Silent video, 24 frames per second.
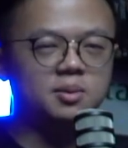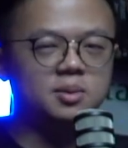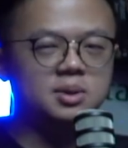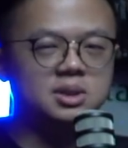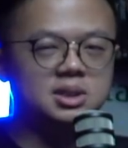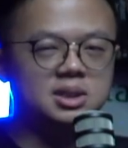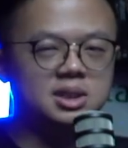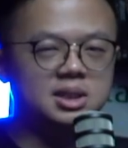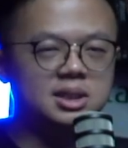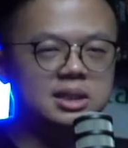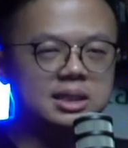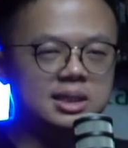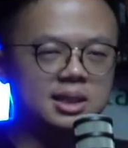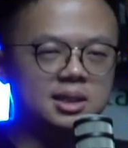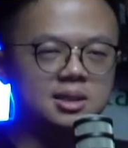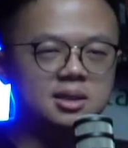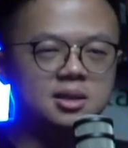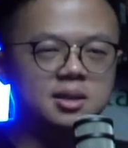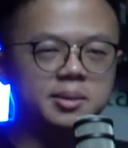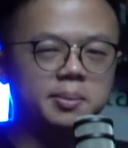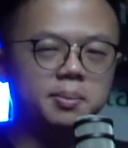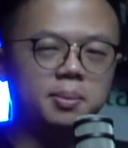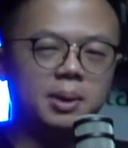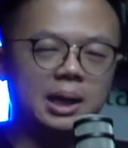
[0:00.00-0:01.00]
was the
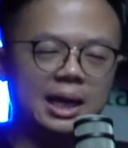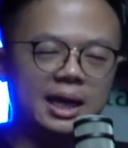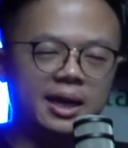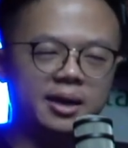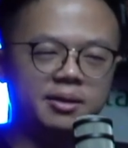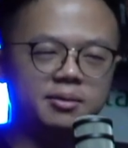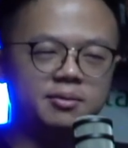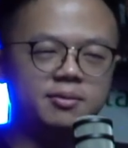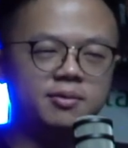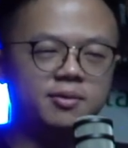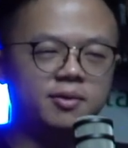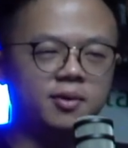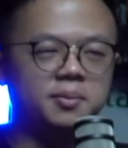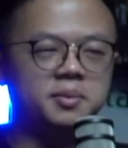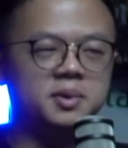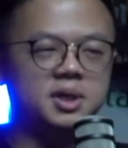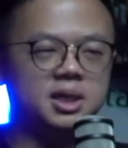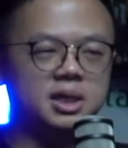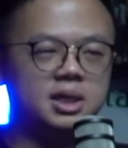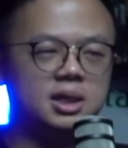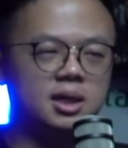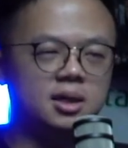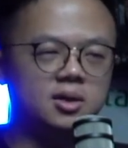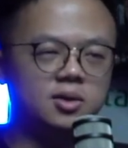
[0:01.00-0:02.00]
intended plan from the
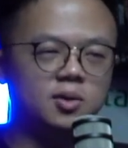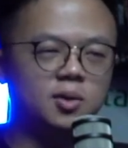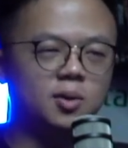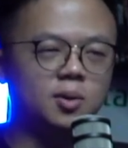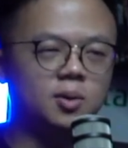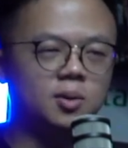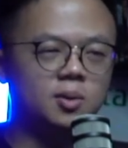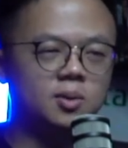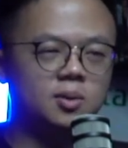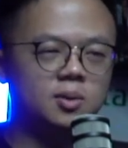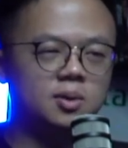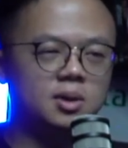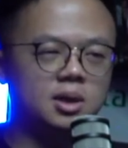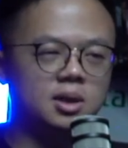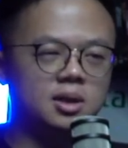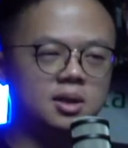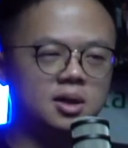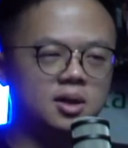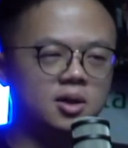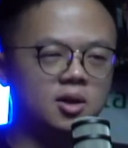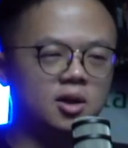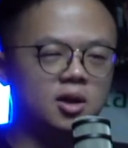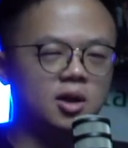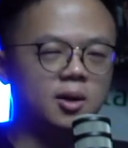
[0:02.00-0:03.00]
get-go, I
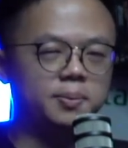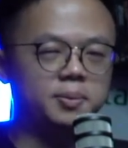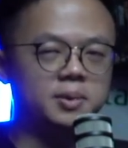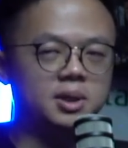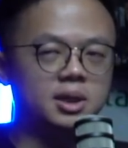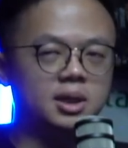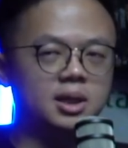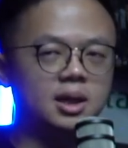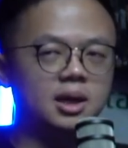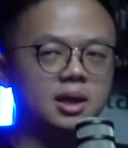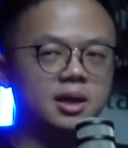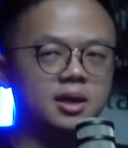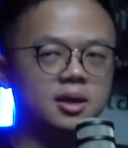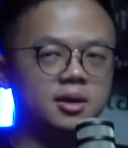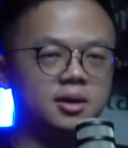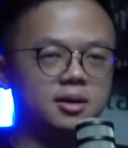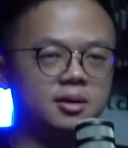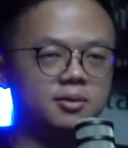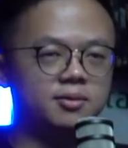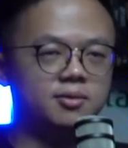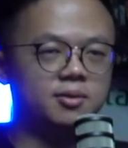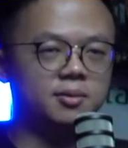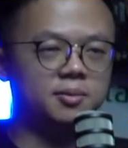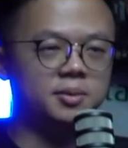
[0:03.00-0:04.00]
think
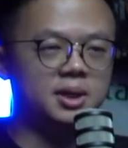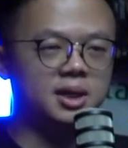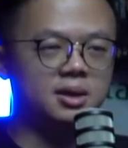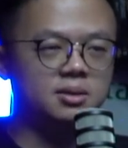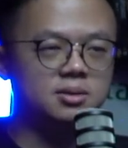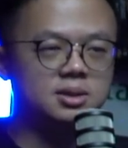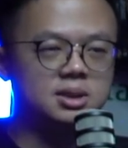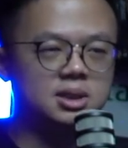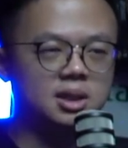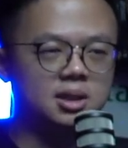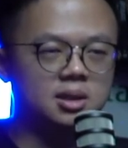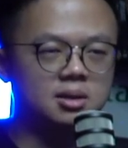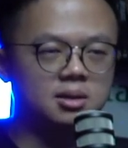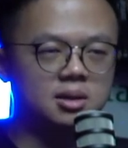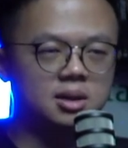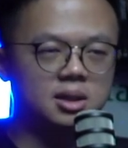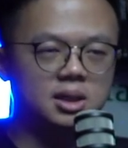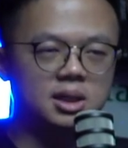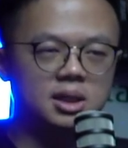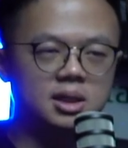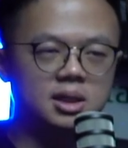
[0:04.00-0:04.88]
optically, from the outside looking